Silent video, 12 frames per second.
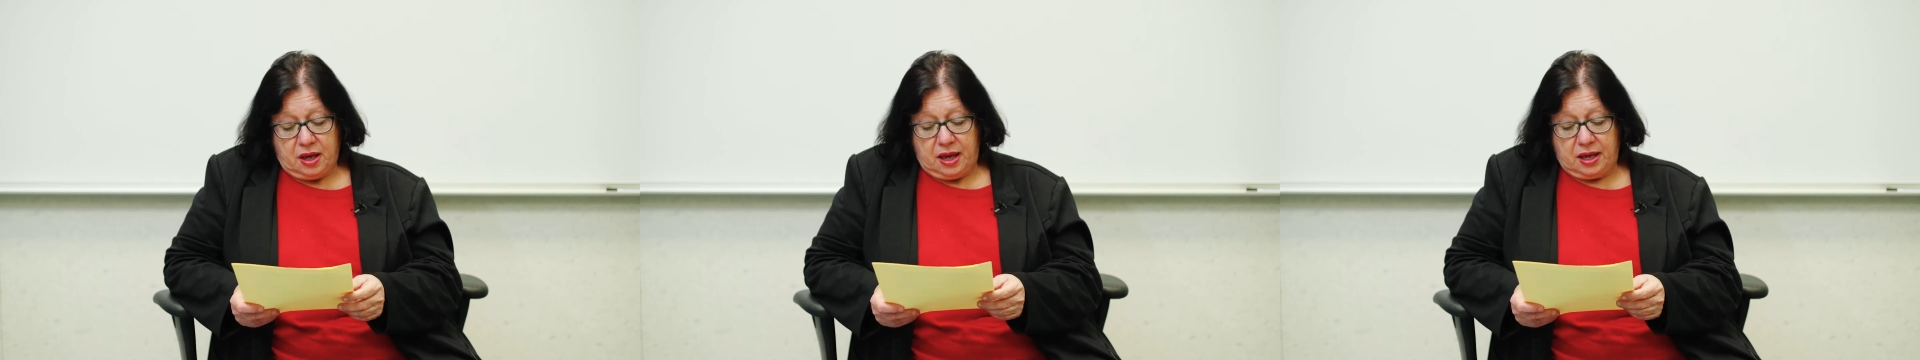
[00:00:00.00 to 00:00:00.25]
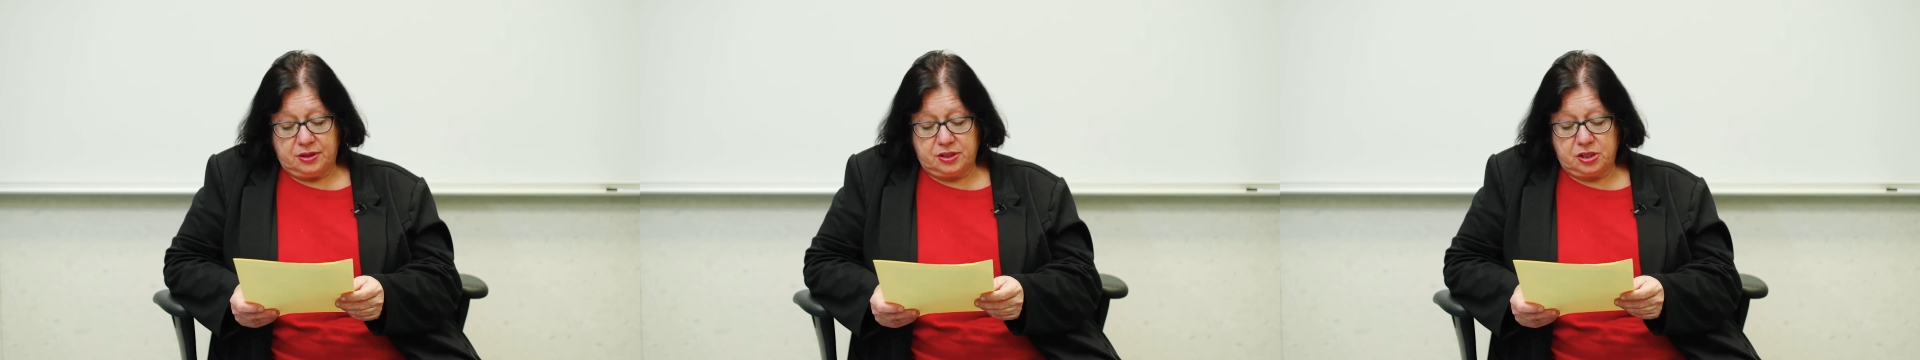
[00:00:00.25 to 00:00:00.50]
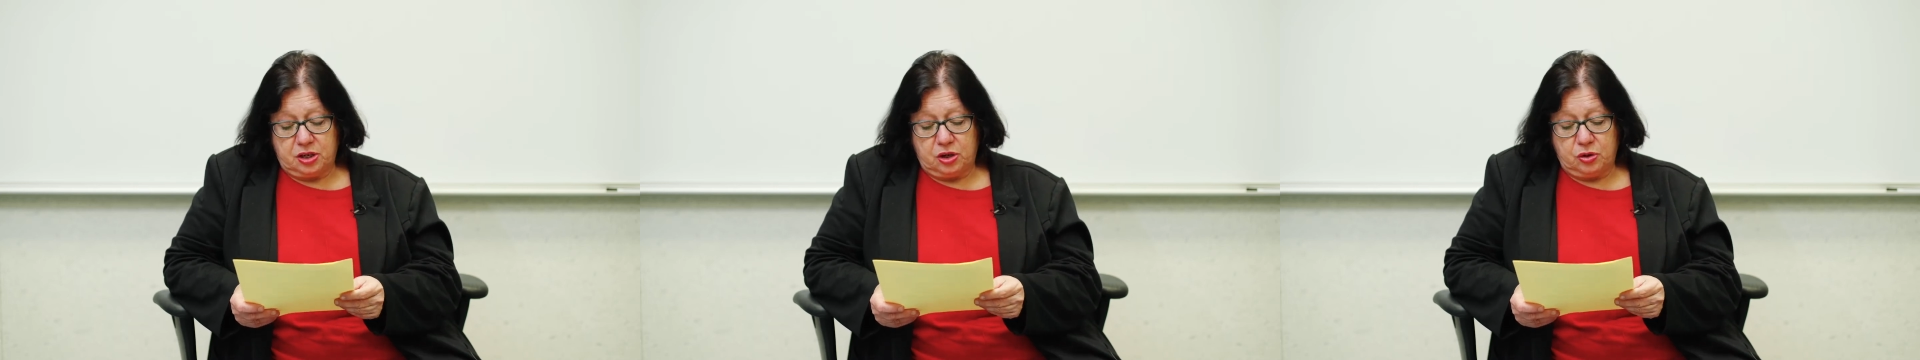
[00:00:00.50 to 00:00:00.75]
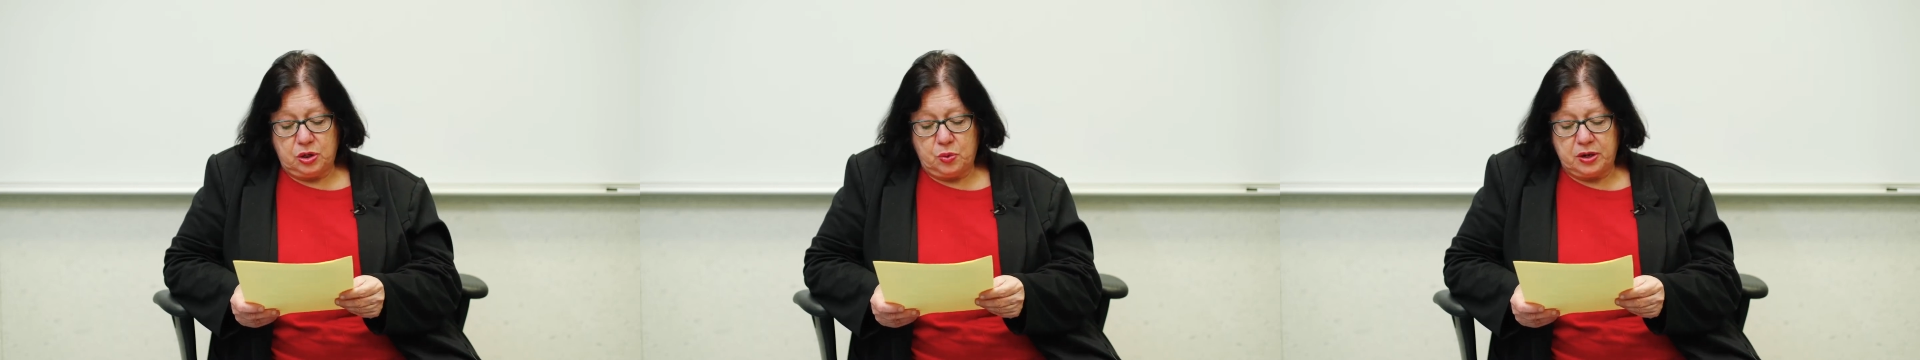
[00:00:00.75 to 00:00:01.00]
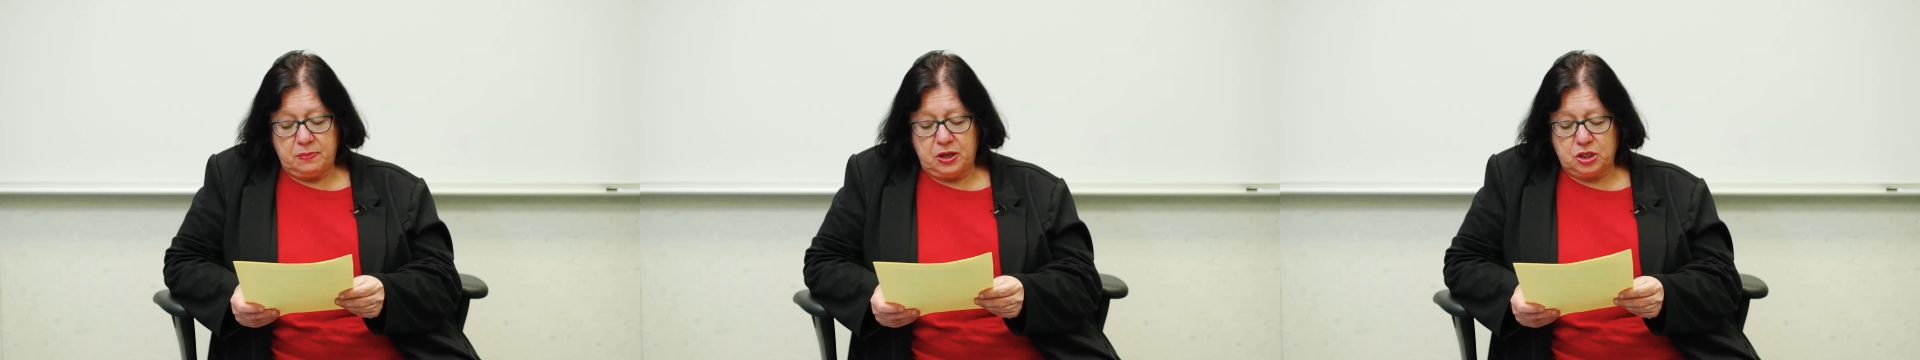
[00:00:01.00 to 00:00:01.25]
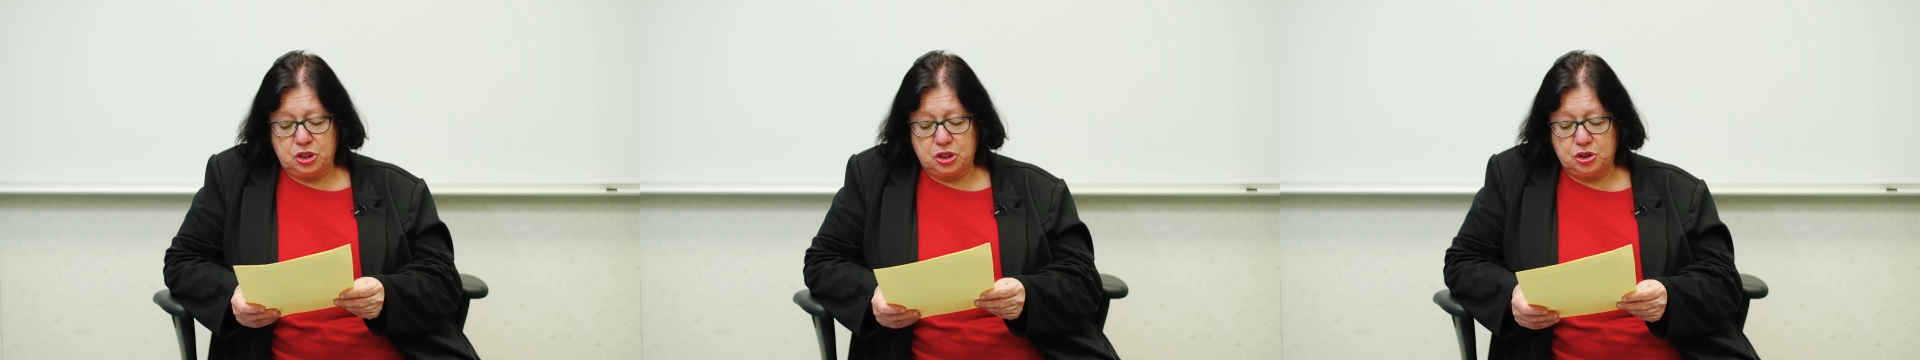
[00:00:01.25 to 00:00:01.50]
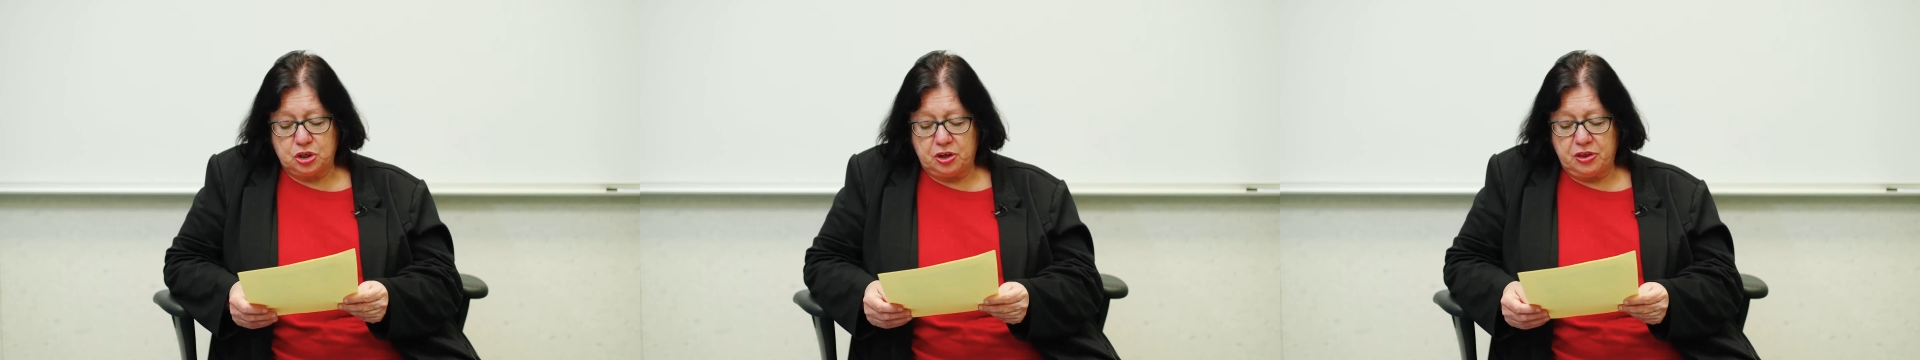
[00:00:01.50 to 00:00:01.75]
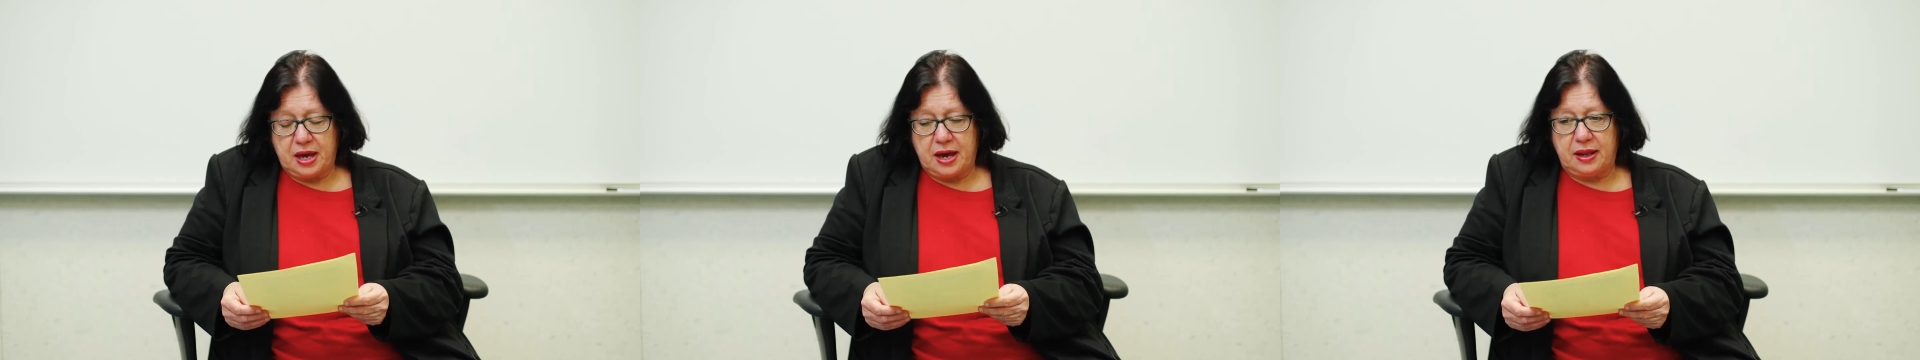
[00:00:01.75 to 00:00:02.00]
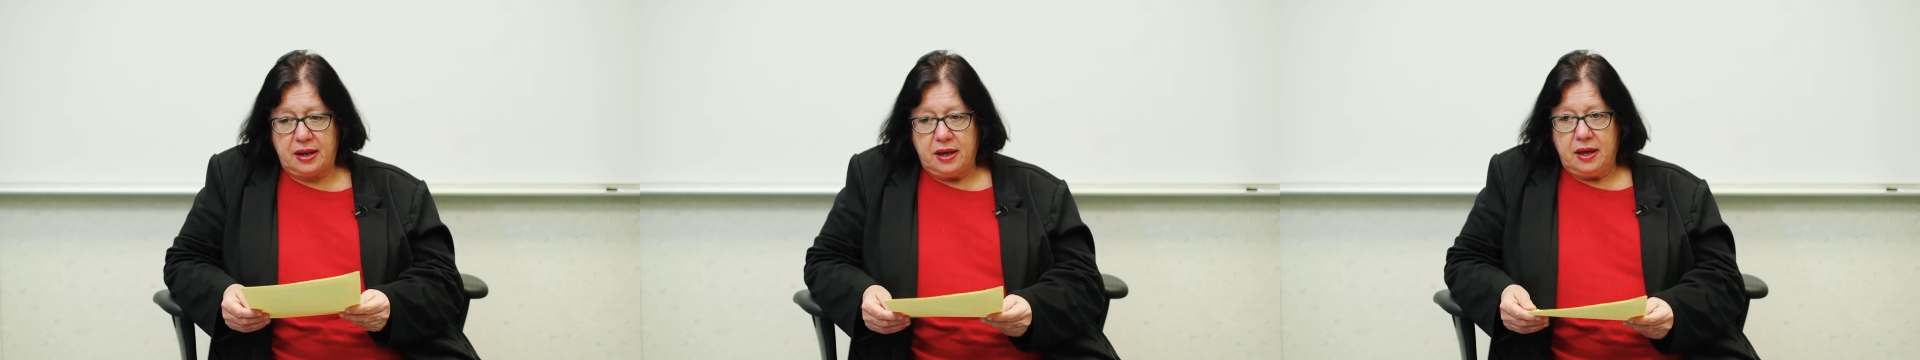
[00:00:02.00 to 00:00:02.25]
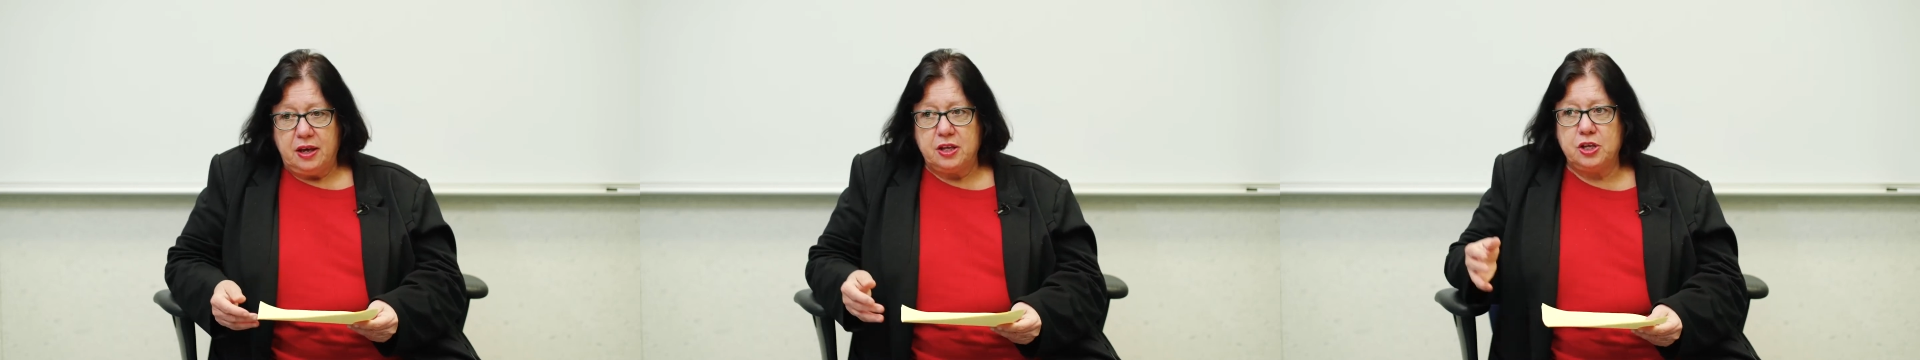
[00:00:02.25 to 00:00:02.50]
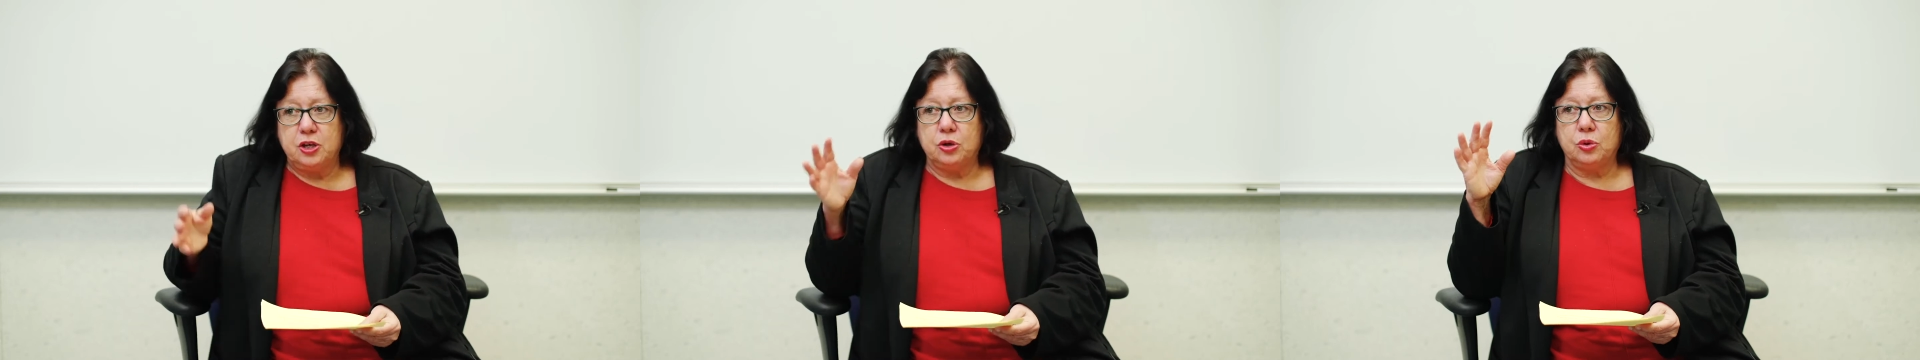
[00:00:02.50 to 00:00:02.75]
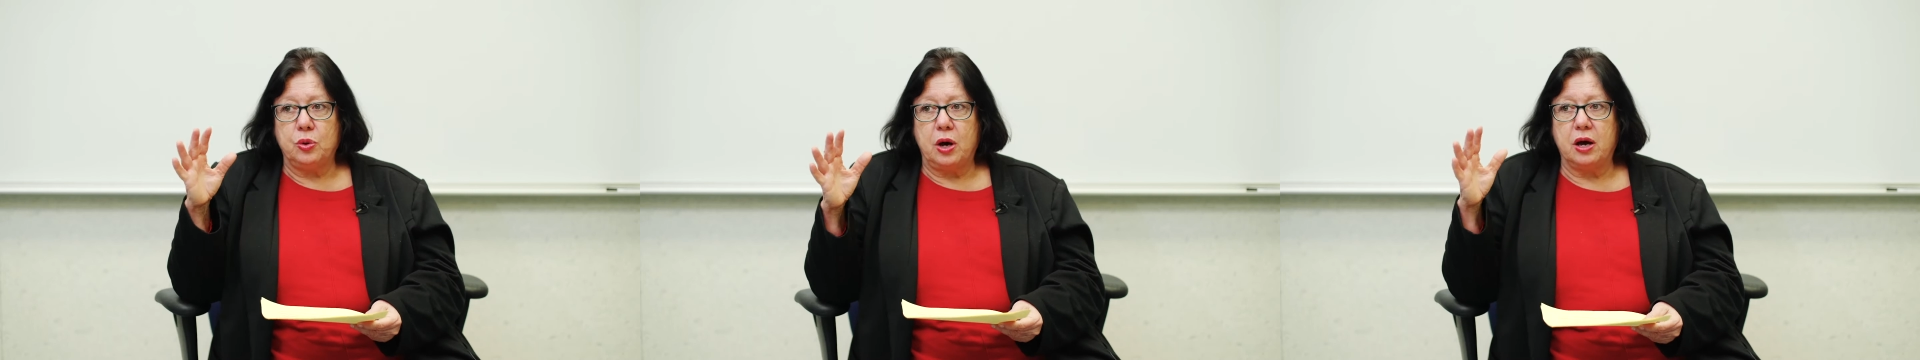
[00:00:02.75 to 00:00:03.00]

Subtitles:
And so you want to make sure that you